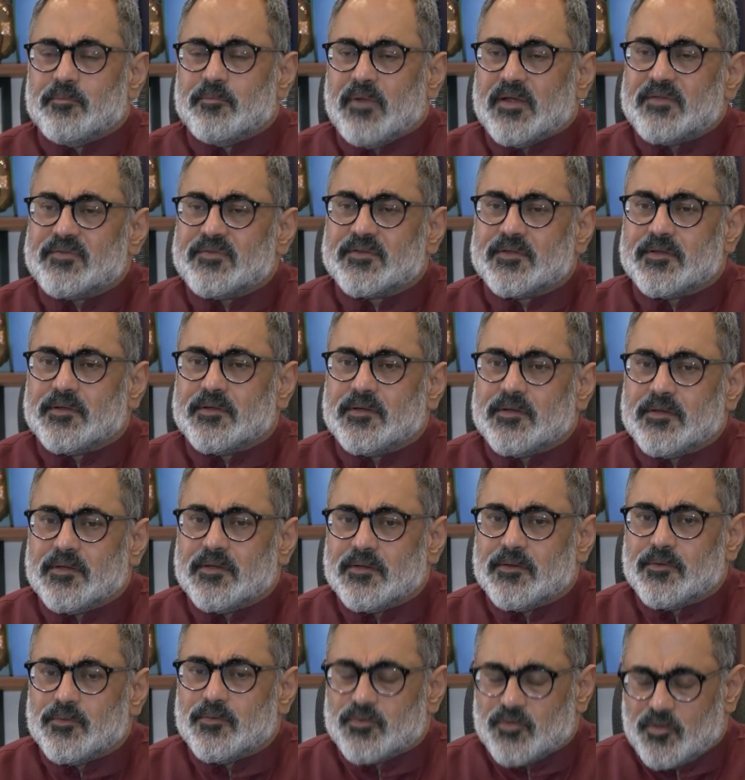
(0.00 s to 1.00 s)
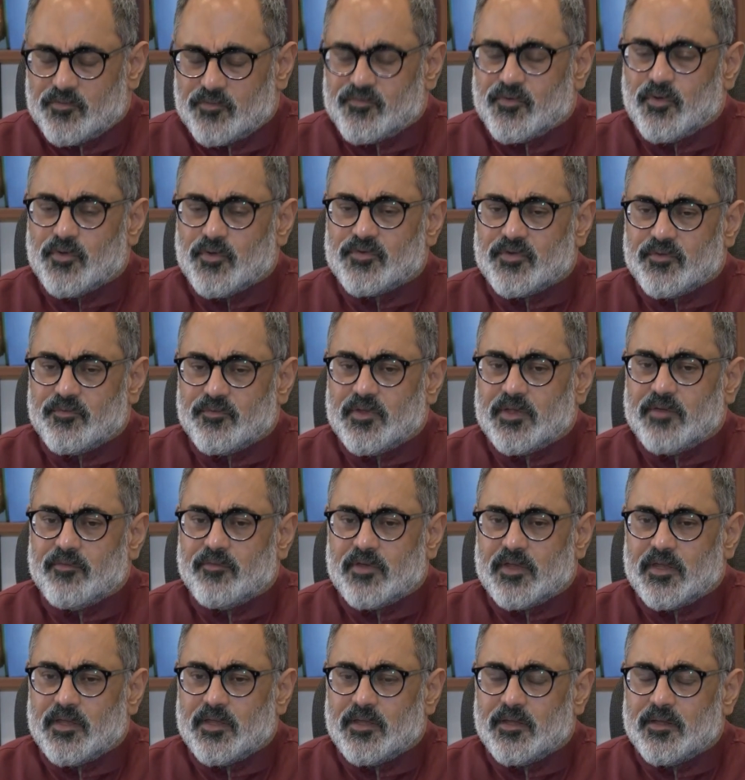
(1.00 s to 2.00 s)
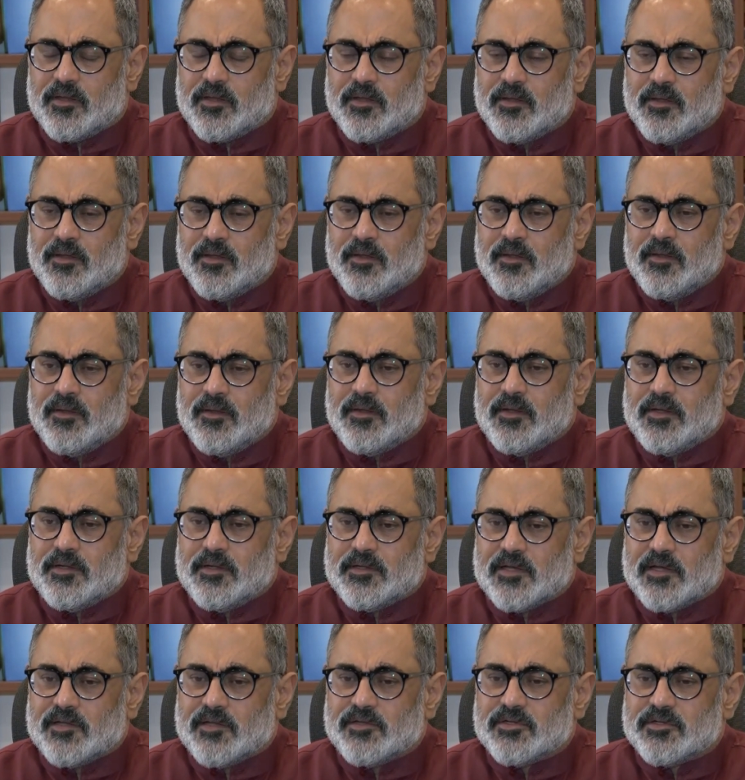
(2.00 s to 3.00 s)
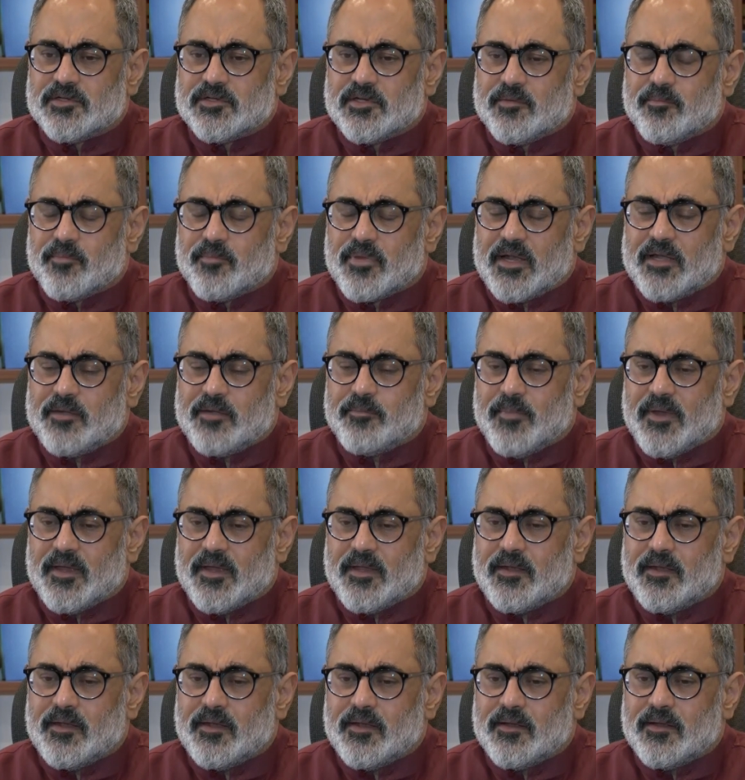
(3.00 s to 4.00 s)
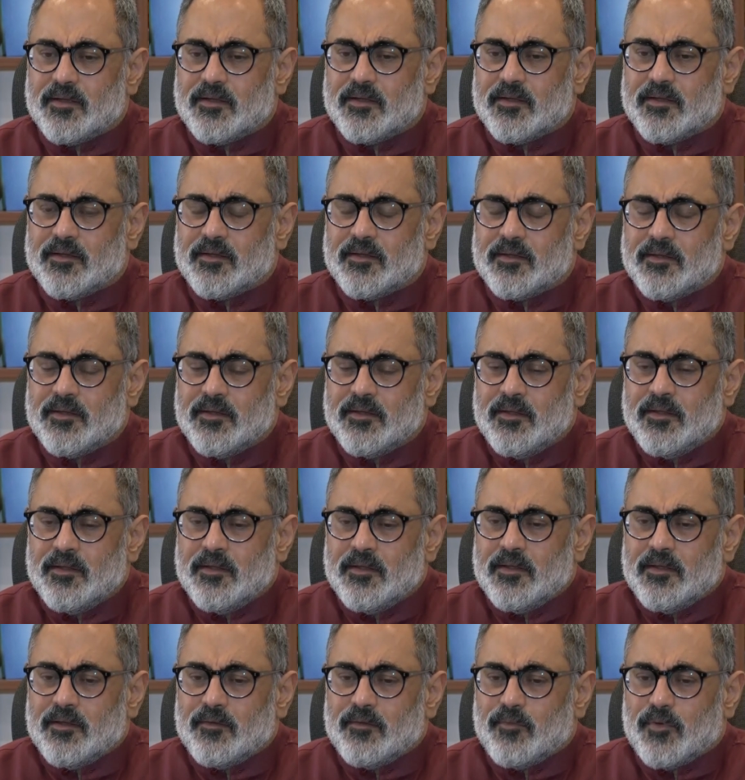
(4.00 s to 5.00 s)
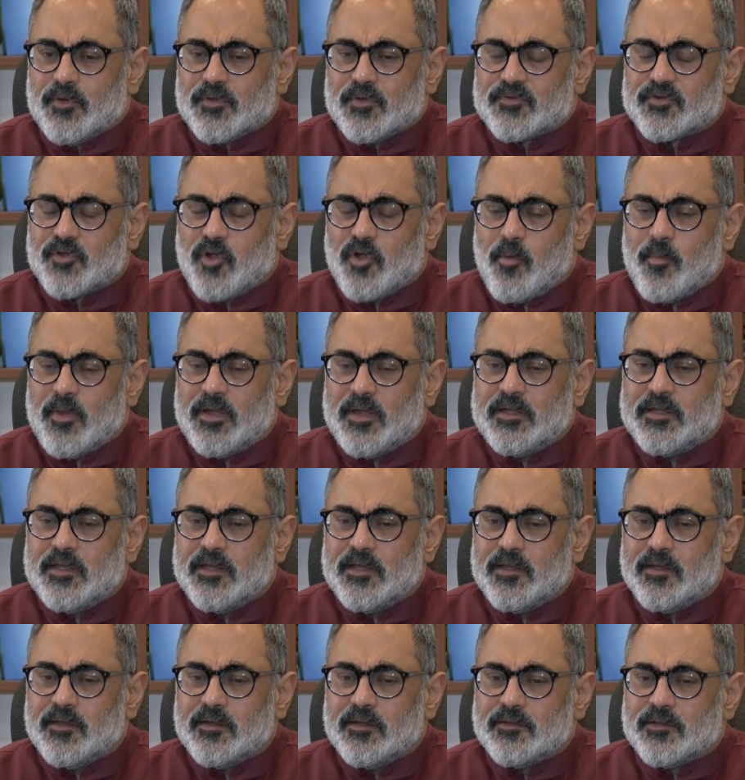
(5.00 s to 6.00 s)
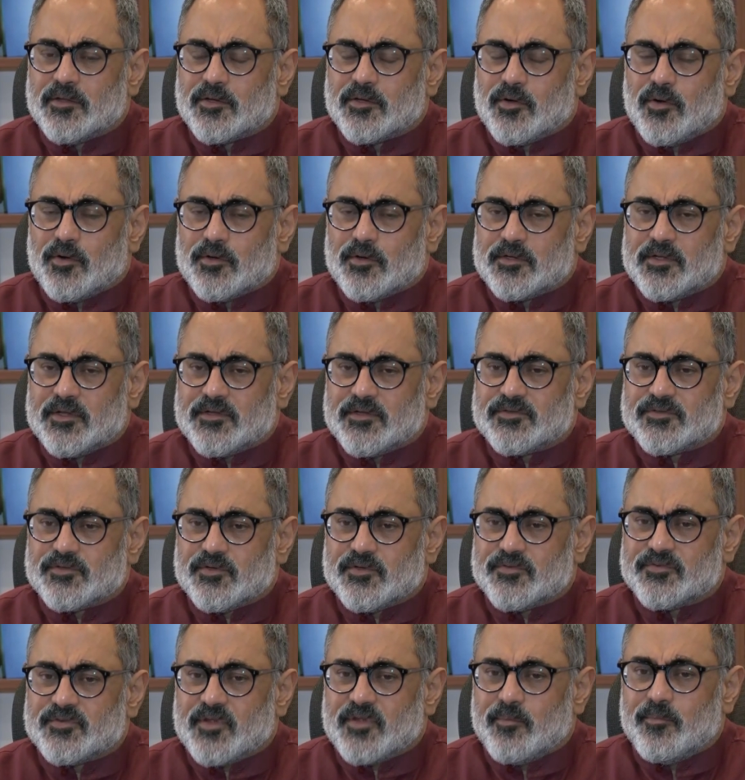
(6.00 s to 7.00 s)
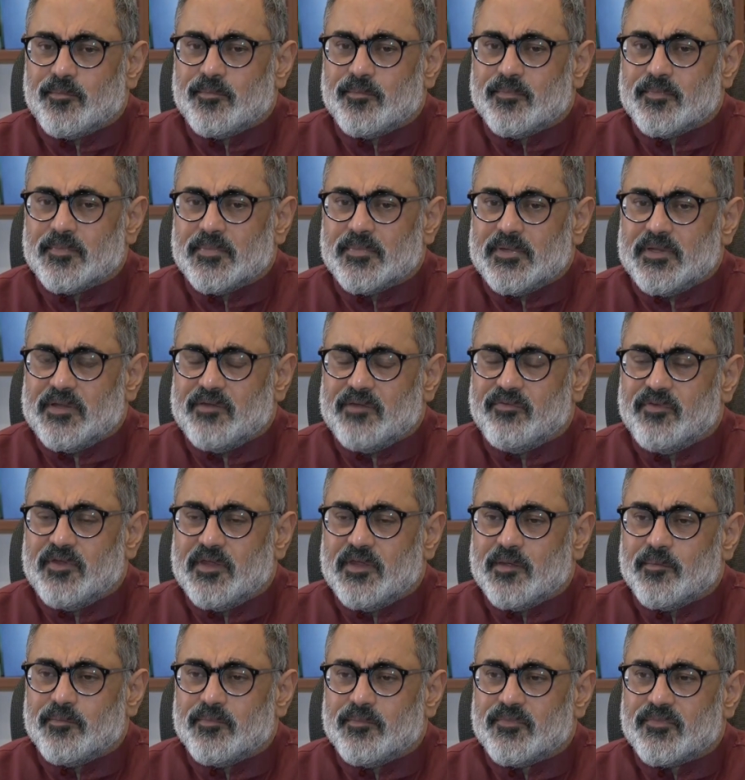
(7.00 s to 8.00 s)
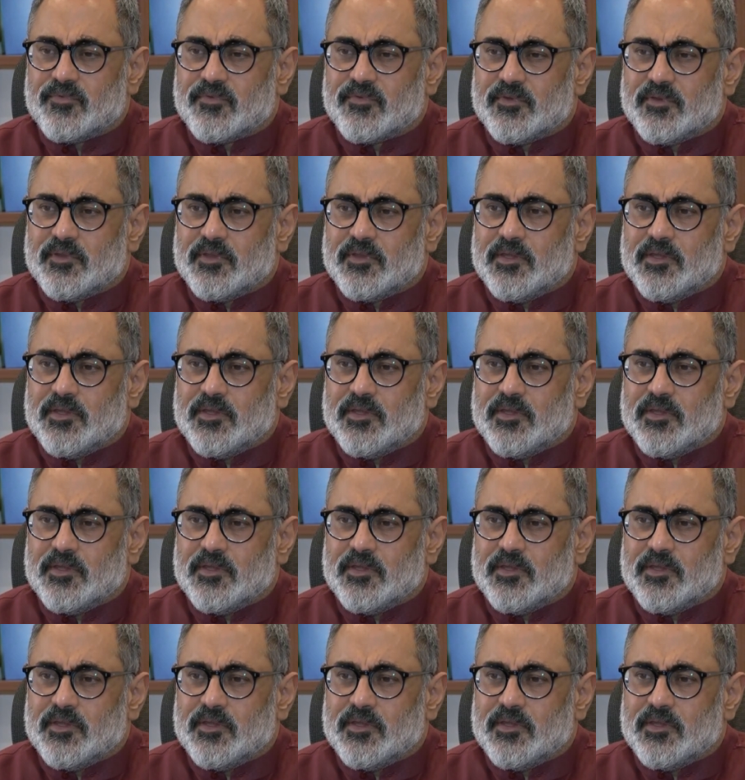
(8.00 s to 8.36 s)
Musk, who's of course a very, very intelligent and bright man, was commenting in the context of some EVMs in